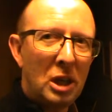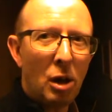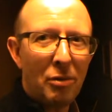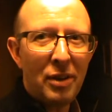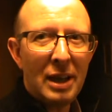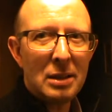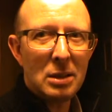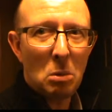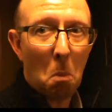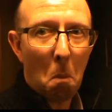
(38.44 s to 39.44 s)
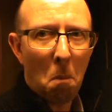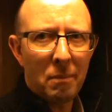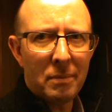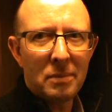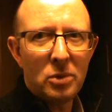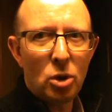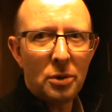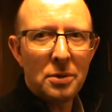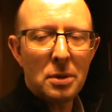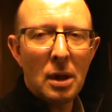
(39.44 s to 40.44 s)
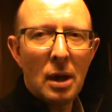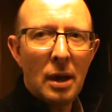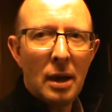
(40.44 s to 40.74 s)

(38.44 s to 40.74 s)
It got fixed, just.